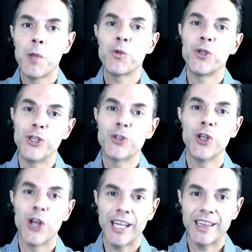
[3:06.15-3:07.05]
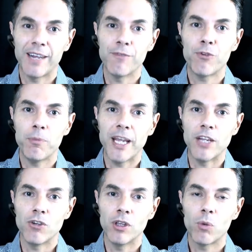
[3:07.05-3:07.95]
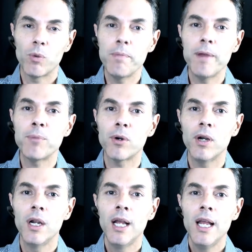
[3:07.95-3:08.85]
you need to look at that information. Remember,